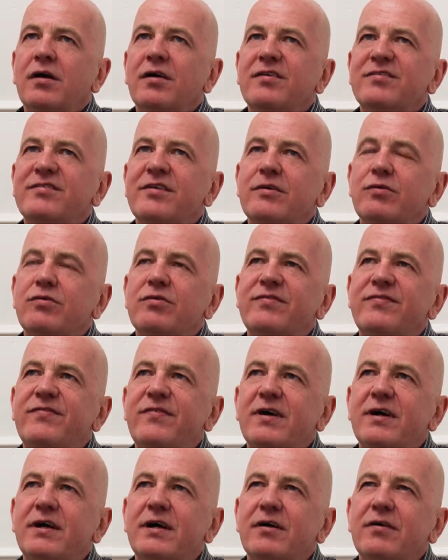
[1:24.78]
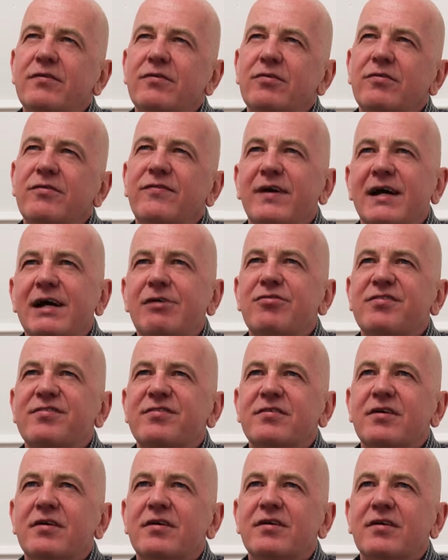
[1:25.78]
So there were
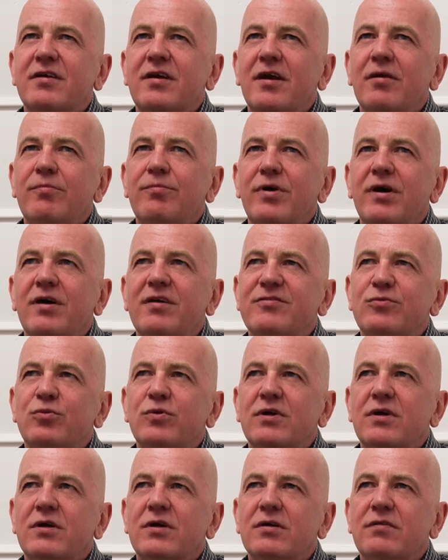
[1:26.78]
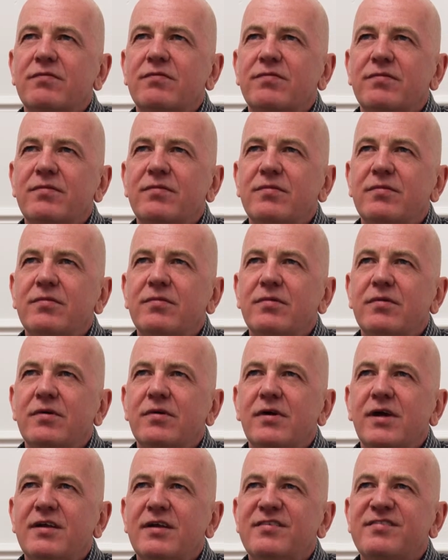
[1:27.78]
various campaigns that we kind of
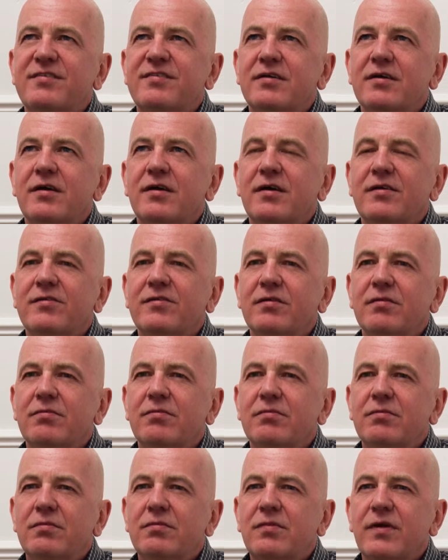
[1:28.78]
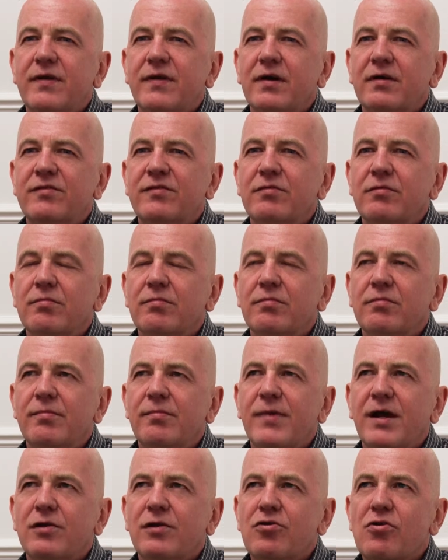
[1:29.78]
instigated with Act Up
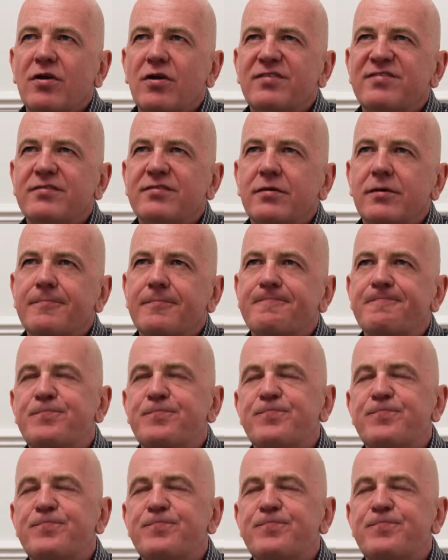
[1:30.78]
Manchester.